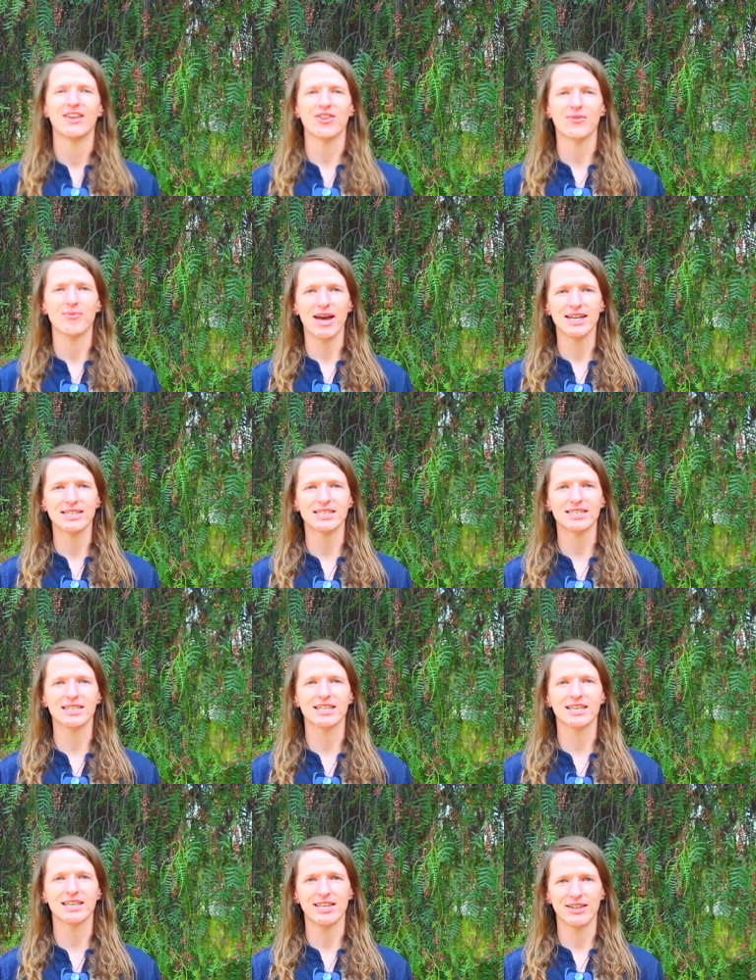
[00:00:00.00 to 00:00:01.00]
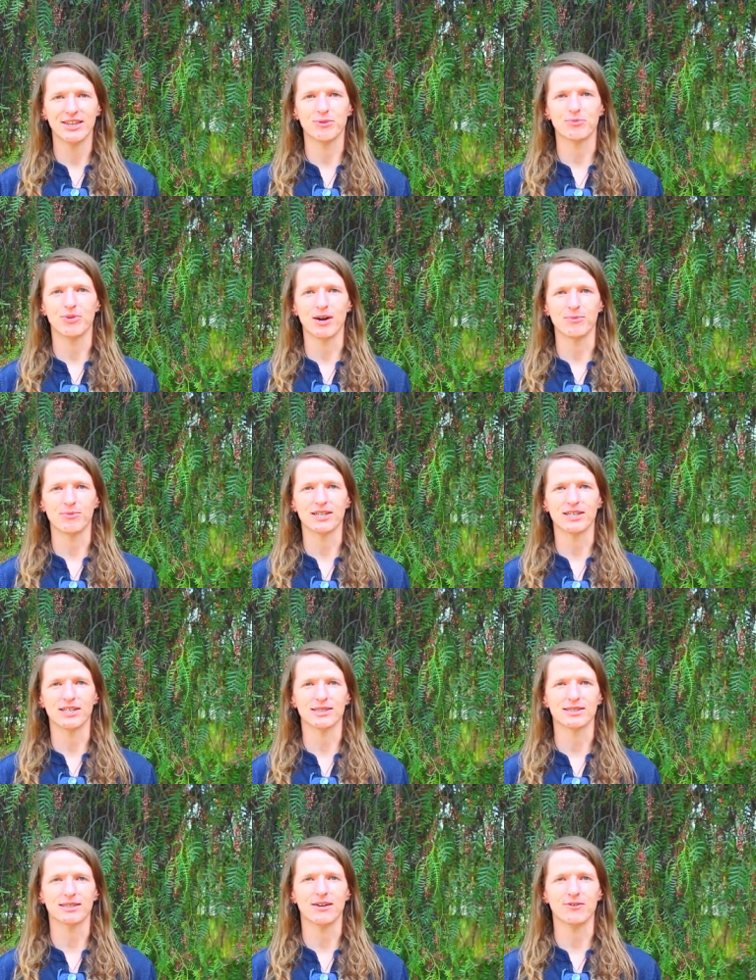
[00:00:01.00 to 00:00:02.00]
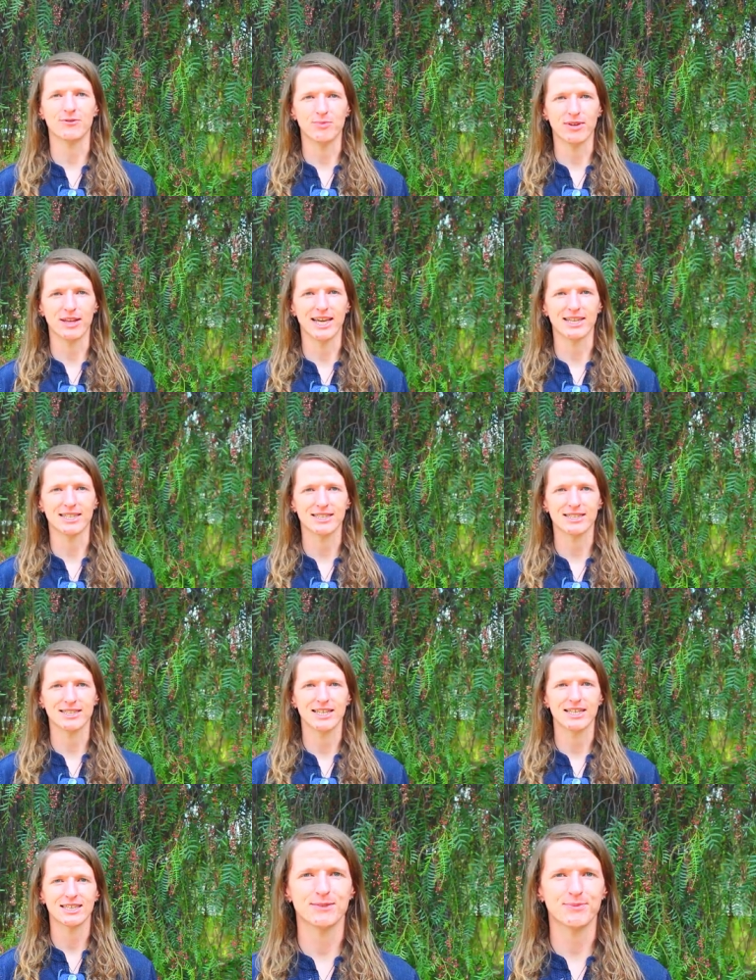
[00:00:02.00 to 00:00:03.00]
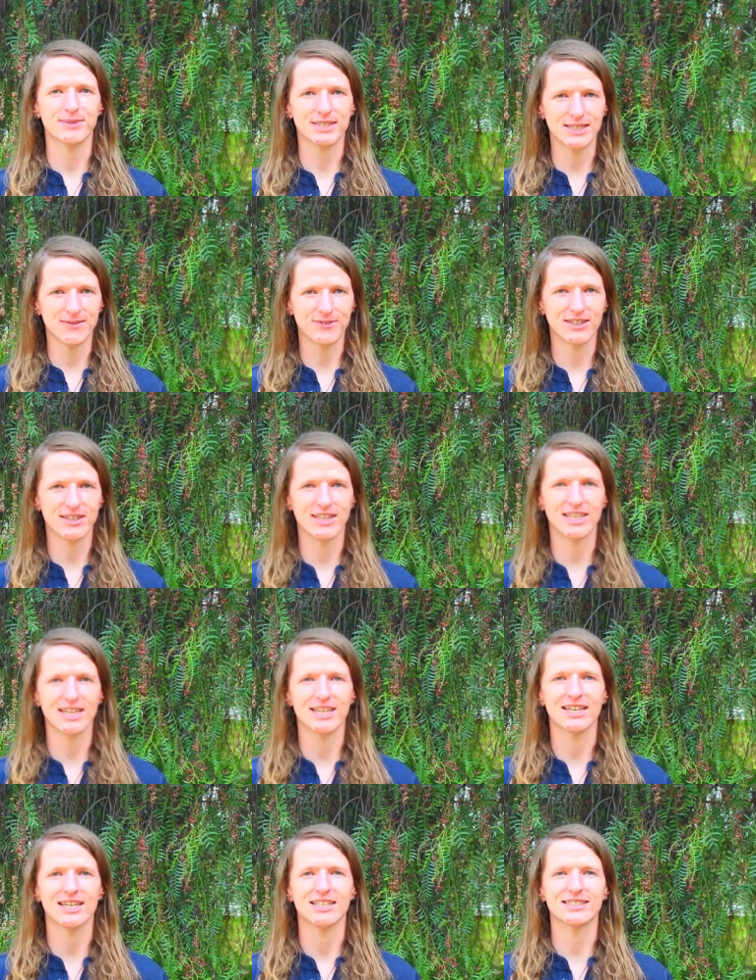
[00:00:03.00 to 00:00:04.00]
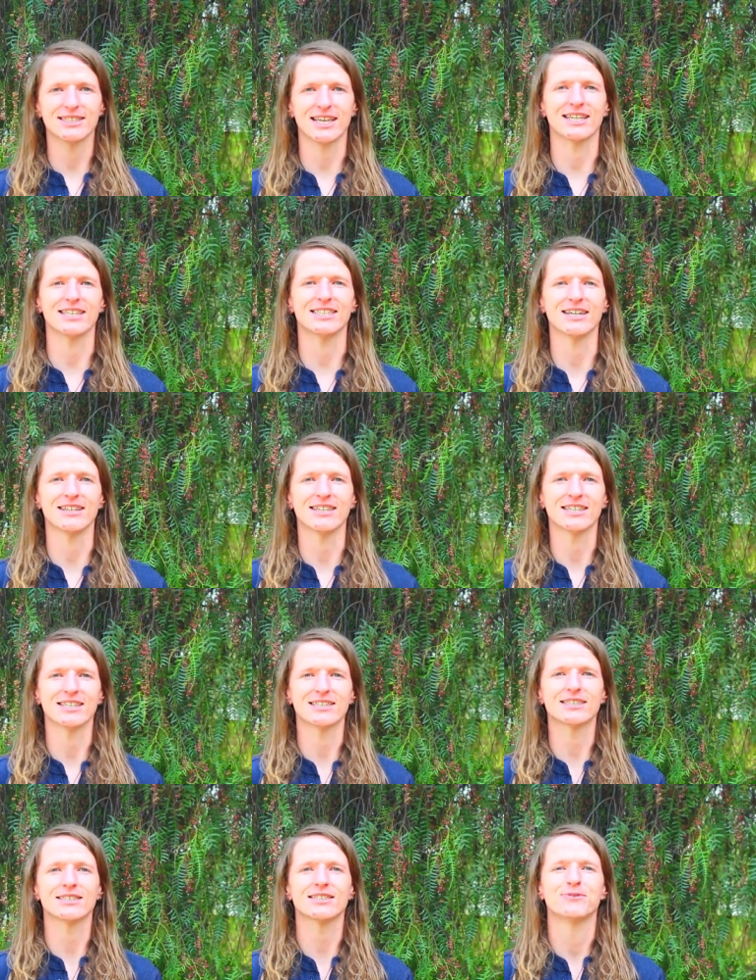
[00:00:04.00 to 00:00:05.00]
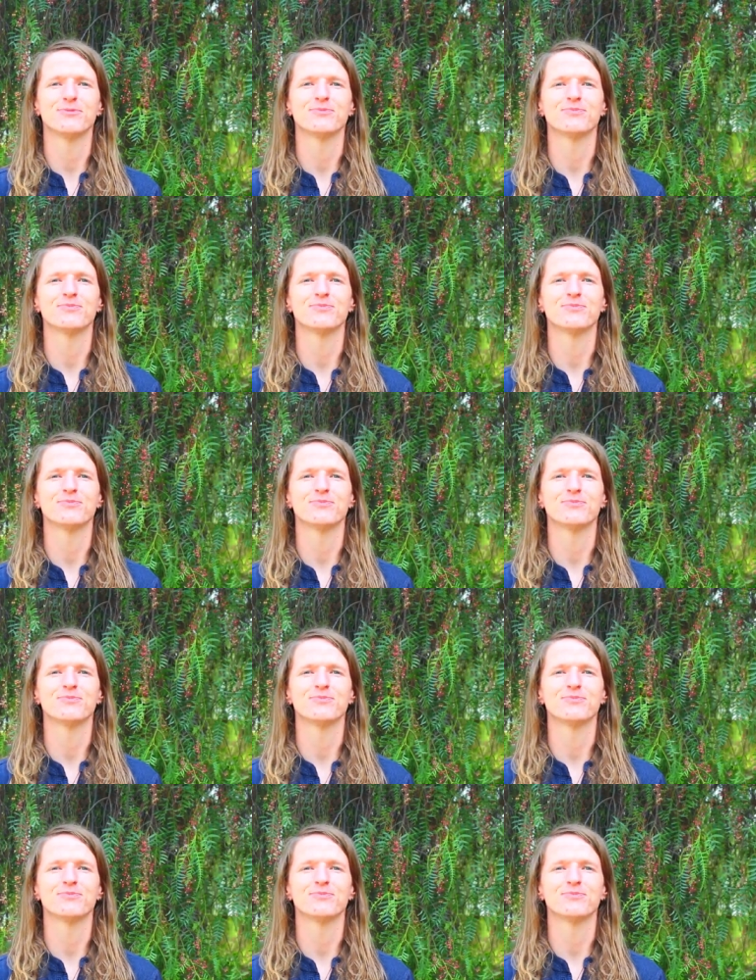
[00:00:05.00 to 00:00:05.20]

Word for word: The magic healing properties of plants, specifically psychedelics.